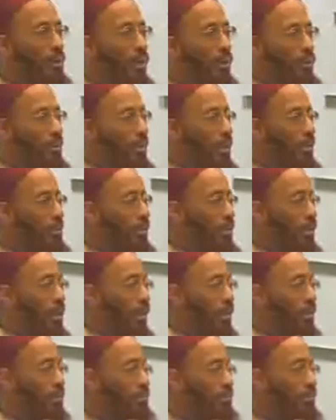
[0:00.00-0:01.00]
Don't sleep with
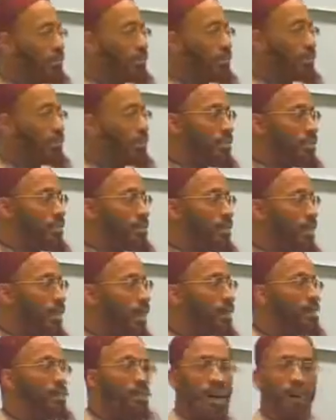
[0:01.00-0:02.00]
her.
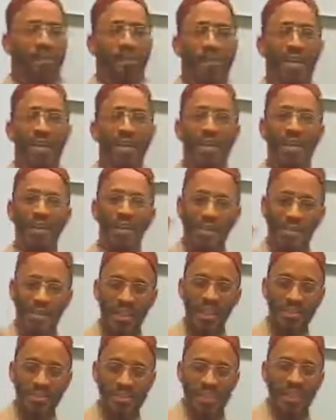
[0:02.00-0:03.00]
As a matter of fact,
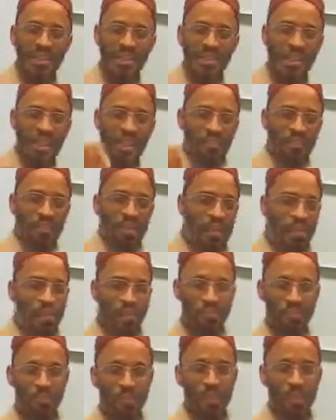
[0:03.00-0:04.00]
sleep in the same
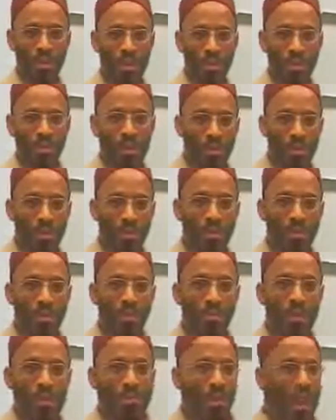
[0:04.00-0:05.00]
room,
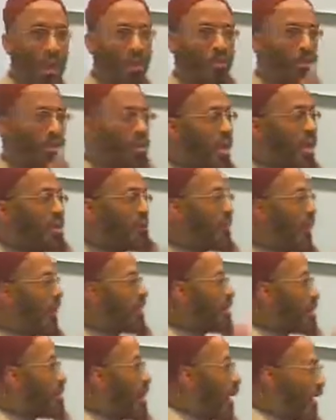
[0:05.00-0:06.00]
but don't sleep
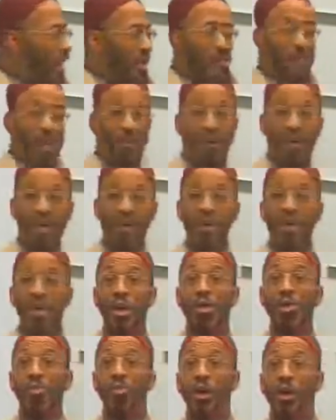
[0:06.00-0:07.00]
in the bed. That means
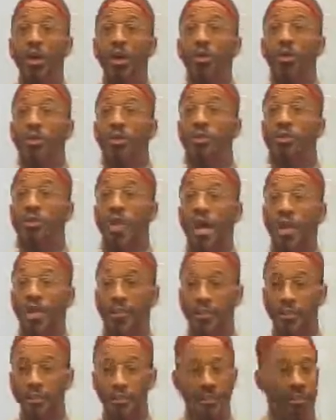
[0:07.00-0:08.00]
no
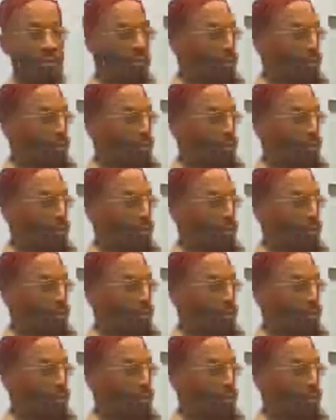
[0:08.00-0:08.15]
sex.